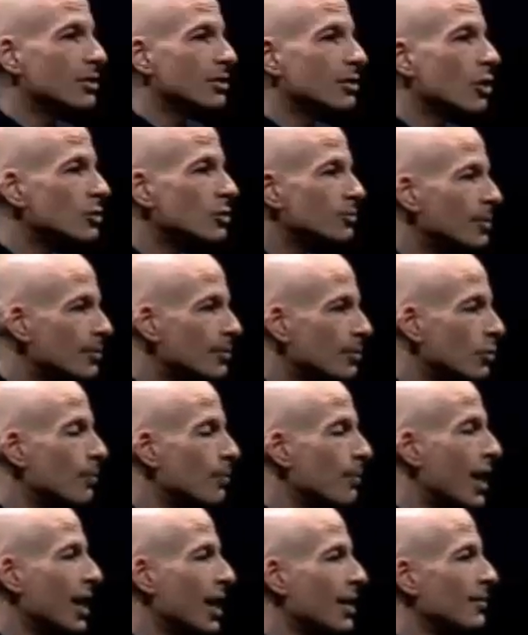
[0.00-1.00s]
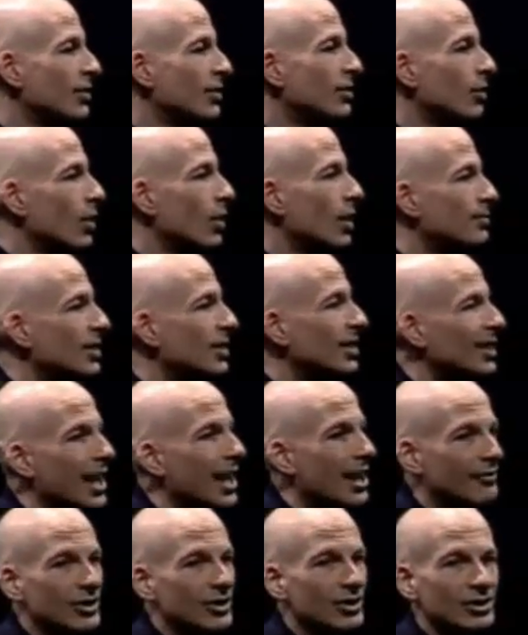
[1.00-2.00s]
Those people who buy them on their website
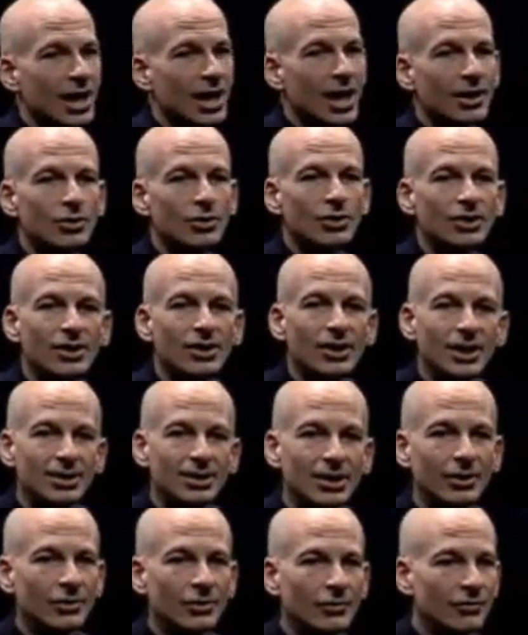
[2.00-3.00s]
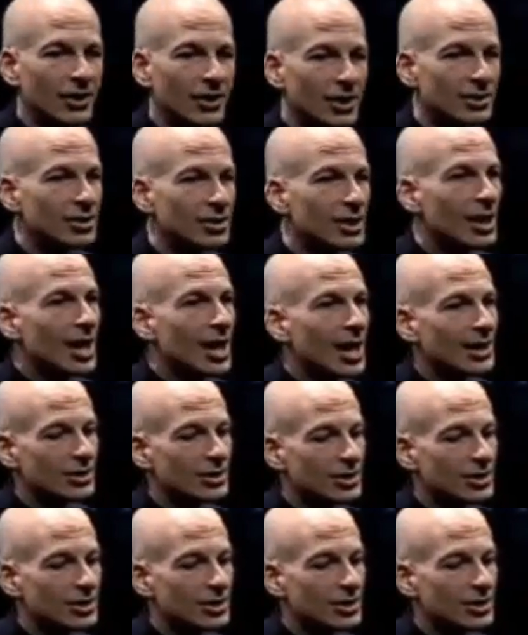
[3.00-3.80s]
have the otaku, and then they tell their friends, and it